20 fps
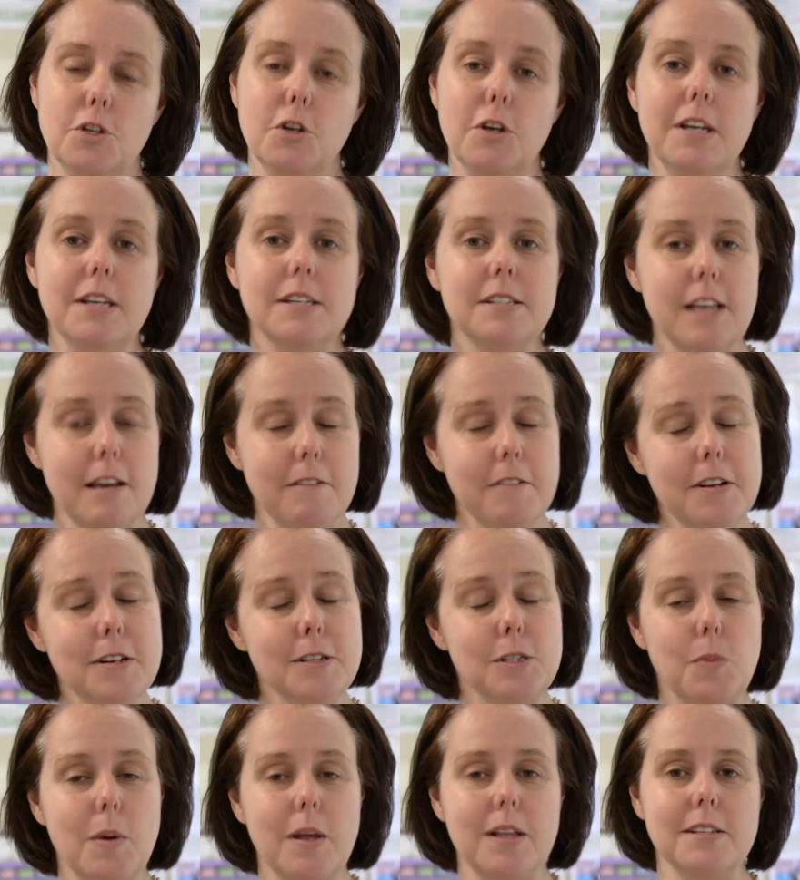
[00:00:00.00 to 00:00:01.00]
to Year 7
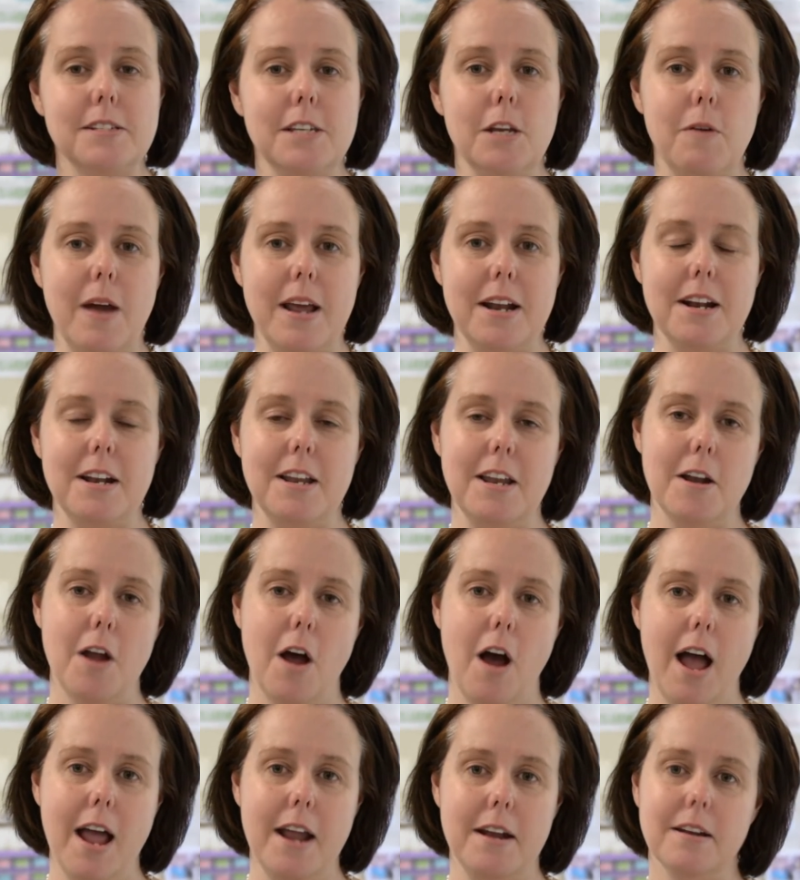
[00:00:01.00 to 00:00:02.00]
as well as Year 8 and Year
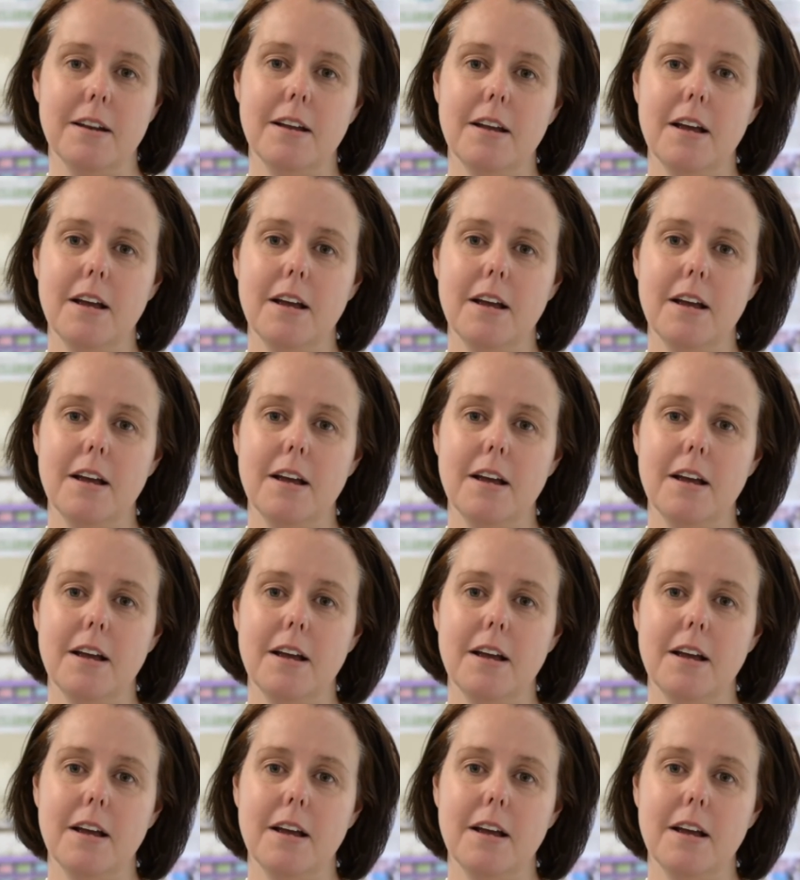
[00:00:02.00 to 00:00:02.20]
9.